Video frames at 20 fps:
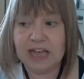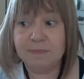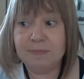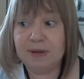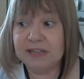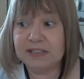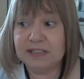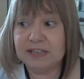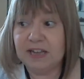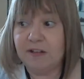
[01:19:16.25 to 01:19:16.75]
And
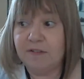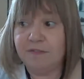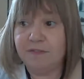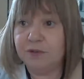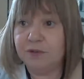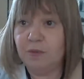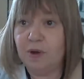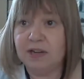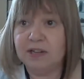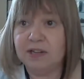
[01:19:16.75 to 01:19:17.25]
myself
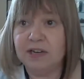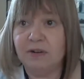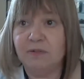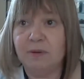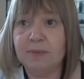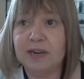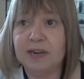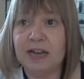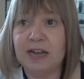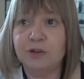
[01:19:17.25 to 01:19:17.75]
as well, you know, I
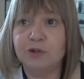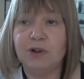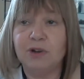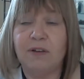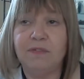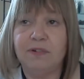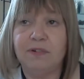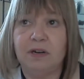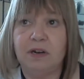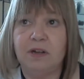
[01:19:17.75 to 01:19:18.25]
mean, I
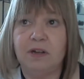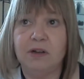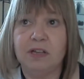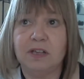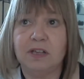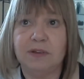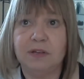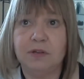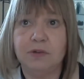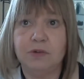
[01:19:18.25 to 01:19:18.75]
travel a lot
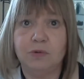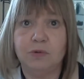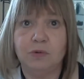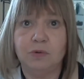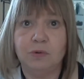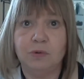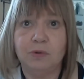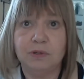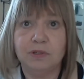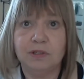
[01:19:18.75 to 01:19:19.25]
giving
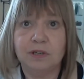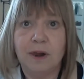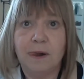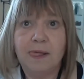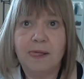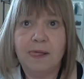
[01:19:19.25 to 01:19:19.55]
talks,